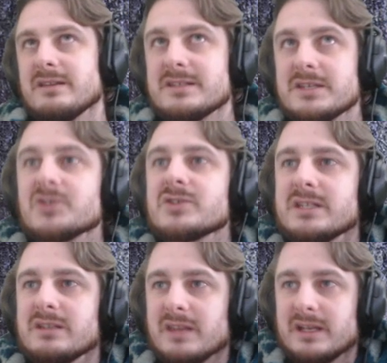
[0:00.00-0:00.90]

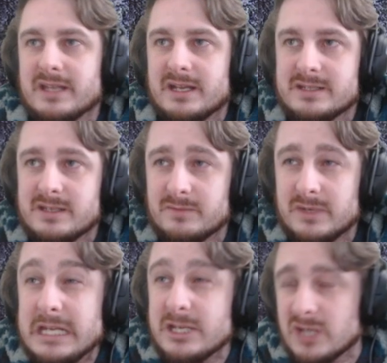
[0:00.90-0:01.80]
interesting that like that is a
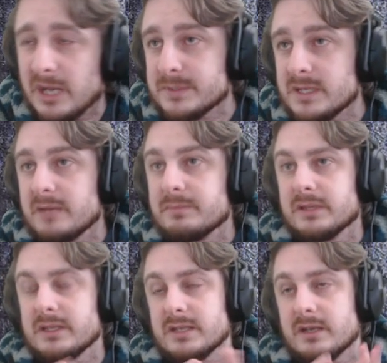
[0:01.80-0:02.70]
niche upside, but
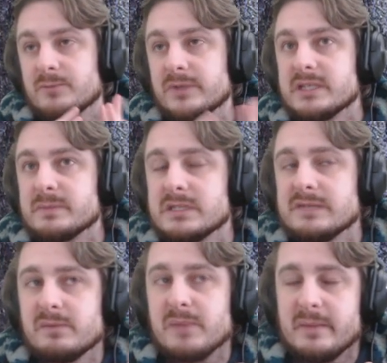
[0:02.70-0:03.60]
that's like a really
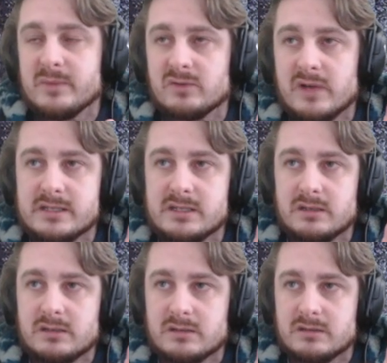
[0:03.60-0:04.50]
specific Batman
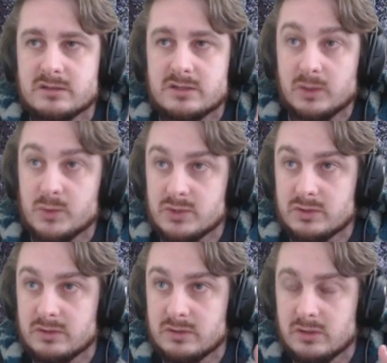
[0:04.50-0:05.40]
Rising solution.